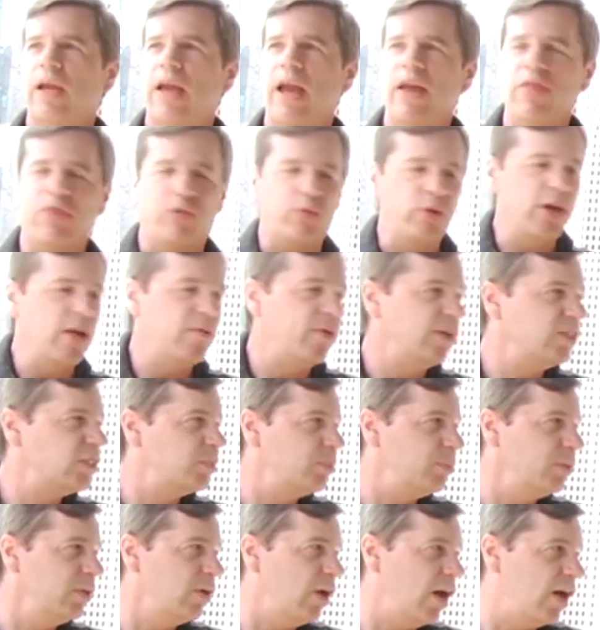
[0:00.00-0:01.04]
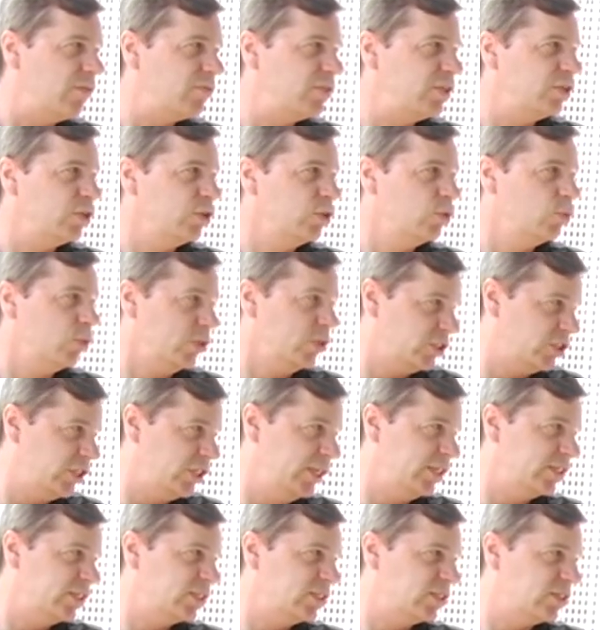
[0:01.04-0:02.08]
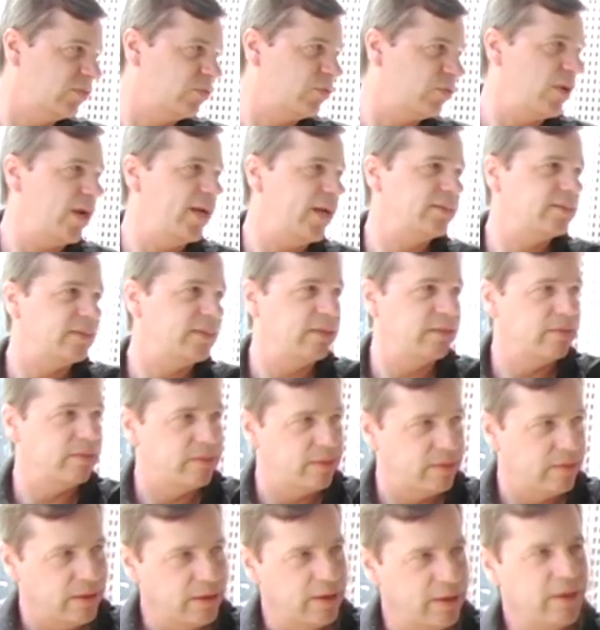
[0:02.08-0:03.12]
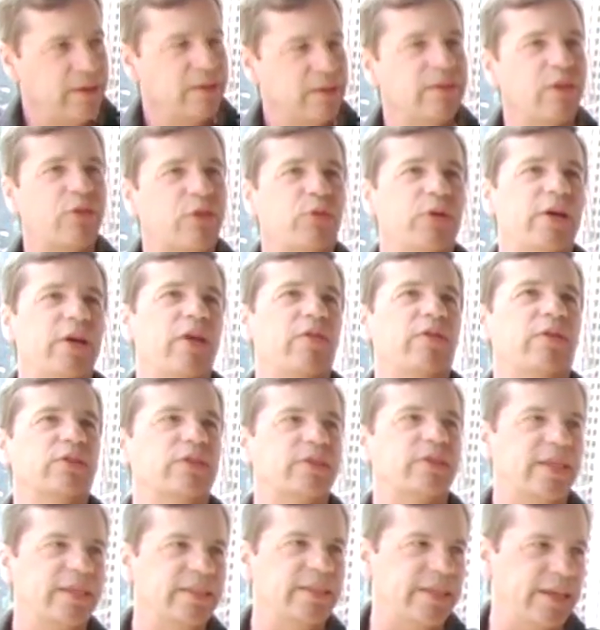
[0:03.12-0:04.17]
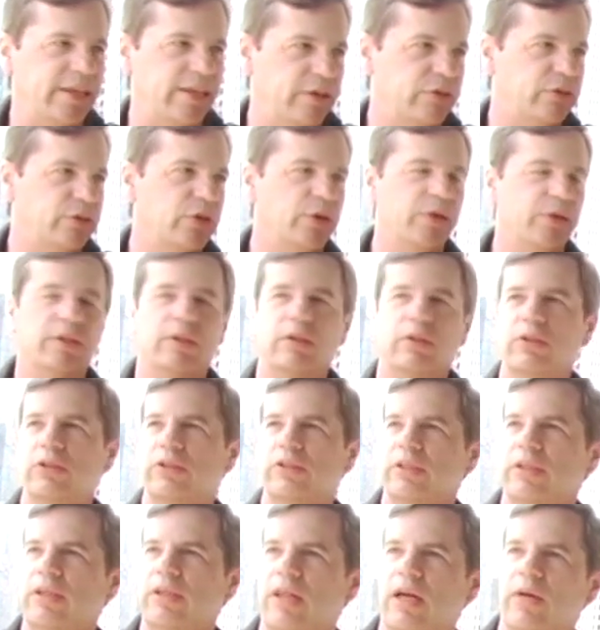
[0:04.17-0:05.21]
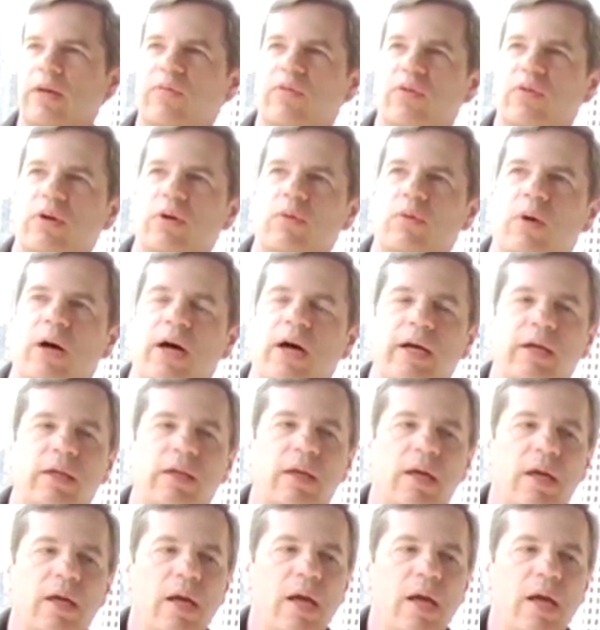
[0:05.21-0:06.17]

and 3 of us split off to do We're Geniuses in France, and the 3 others continued doing the Loser Club for a while.